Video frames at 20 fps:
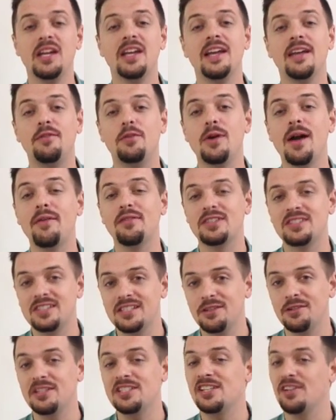If you have a
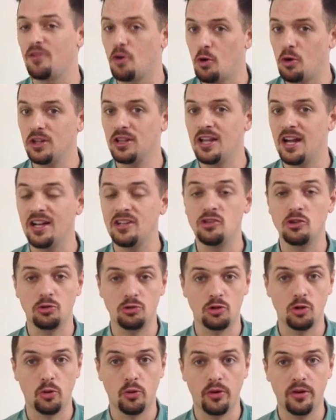series of online
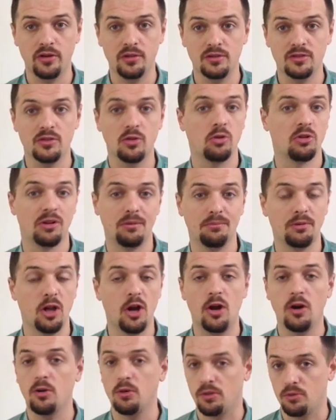tutorials or a
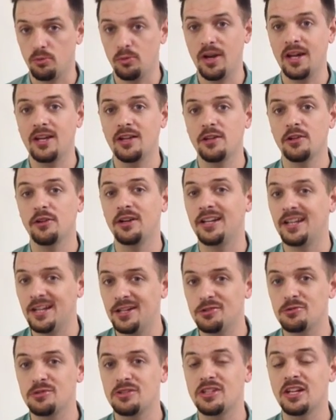blog with regular and
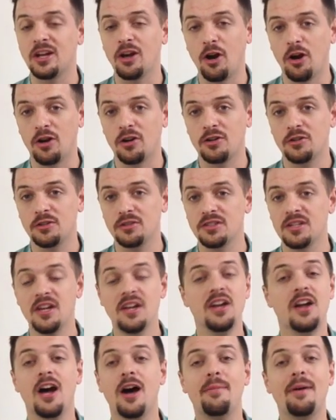interesting articles
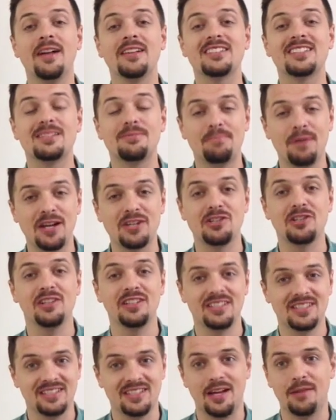about
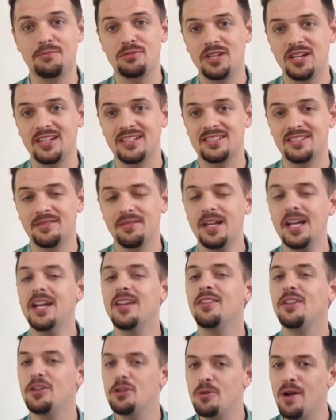specialist subjects,
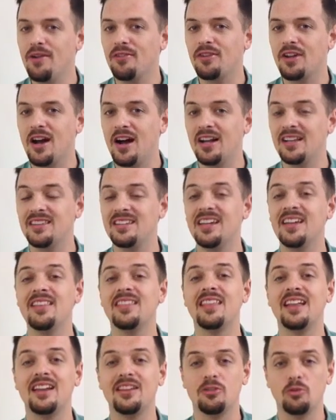then you have content
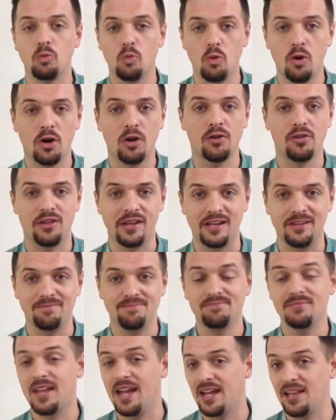that is worthy,
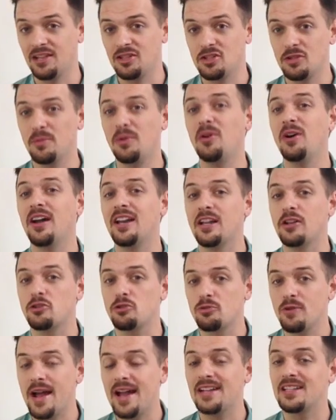eligible, and
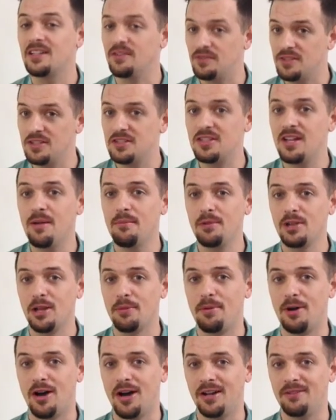attractive to
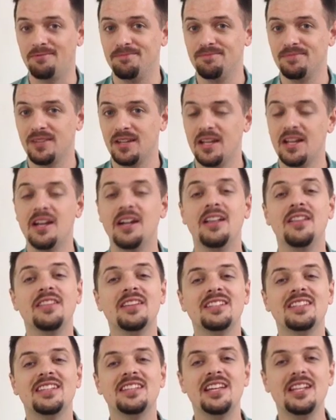StumbleUpon.
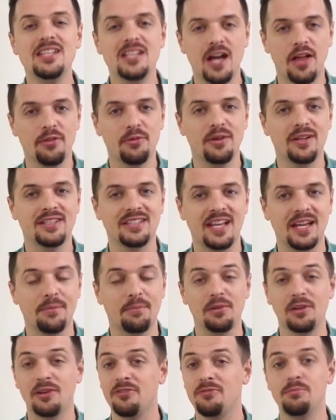This is another
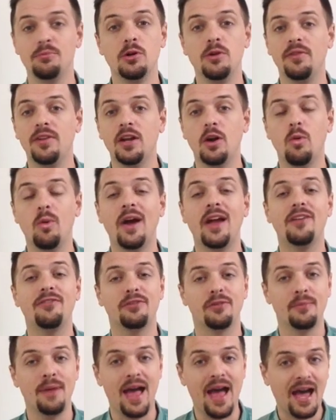example of moving away
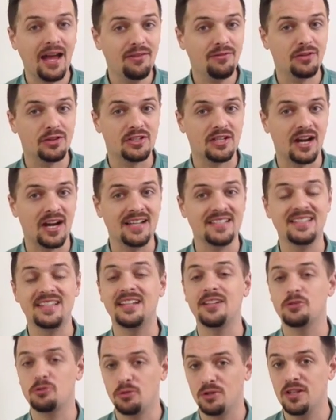from advertising
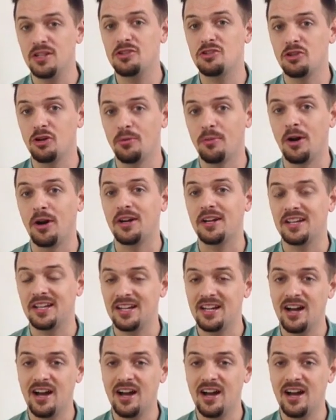and traditional marketing